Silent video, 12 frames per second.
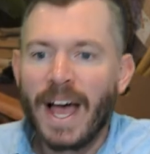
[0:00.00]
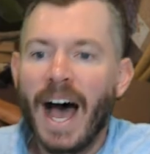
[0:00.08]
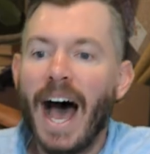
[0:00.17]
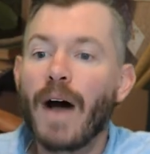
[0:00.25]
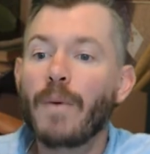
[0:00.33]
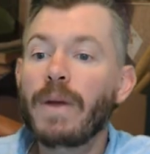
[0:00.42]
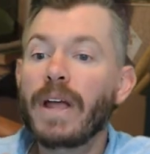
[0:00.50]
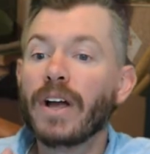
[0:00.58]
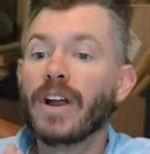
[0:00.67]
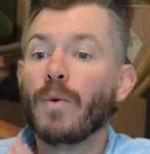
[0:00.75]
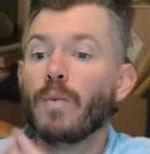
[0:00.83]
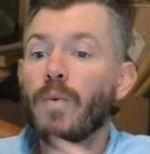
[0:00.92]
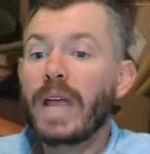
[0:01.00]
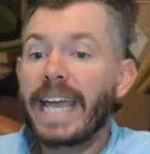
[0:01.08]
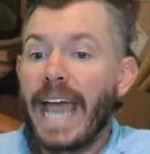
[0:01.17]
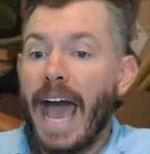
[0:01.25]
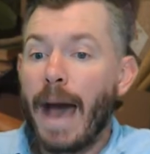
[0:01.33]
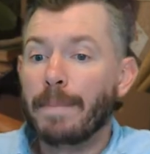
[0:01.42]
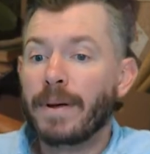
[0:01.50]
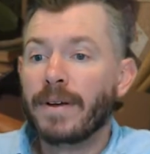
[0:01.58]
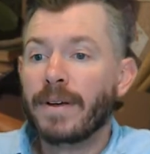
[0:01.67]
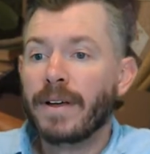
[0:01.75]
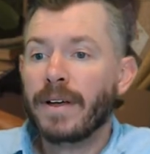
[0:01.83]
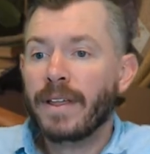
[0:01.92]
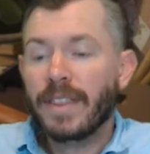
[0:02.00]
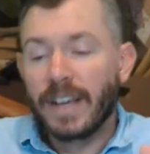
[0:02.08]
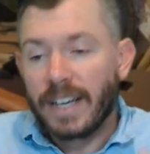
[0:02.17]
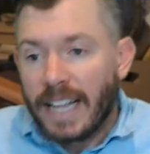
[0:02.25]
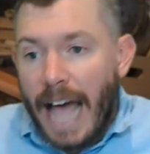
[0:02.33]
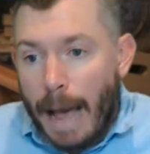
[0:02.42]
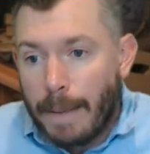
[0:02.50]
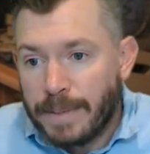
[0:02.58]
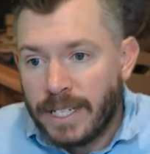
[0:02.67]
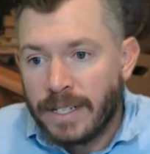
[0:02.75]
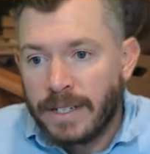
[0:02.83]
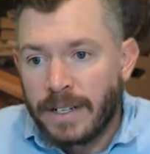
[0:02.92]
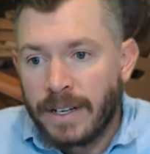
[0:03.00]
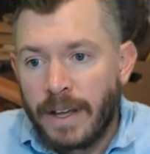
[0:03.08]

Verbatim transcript: Uh, we are going to recap the collapse,